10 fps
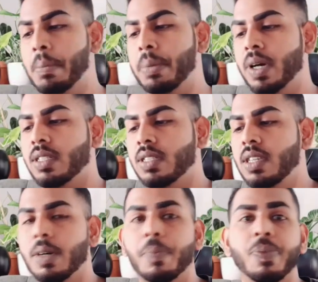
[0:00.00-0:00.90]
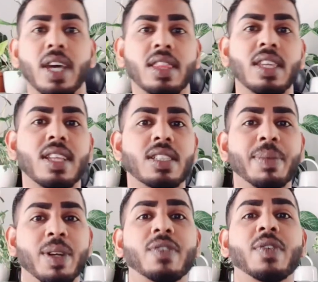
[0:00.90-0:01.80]
But yeah, I think that's
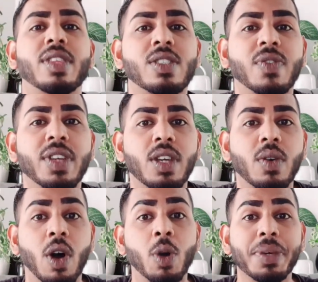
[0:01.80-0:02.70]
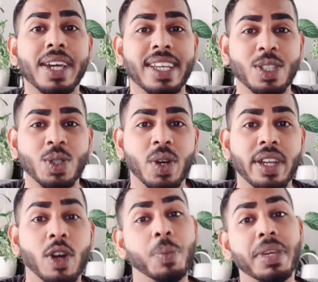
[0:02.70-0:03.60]
about it for this video. I hope you guys
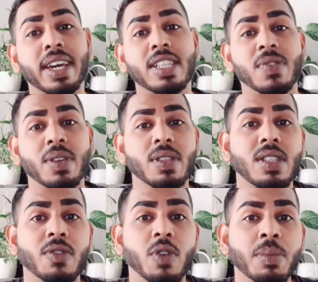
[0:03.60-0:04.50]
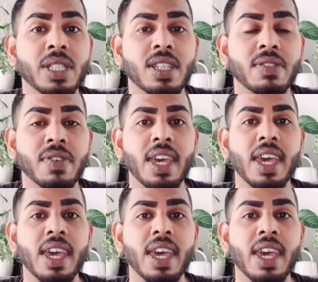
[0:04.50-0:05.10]
enjoyed. I hope you guys found this informative.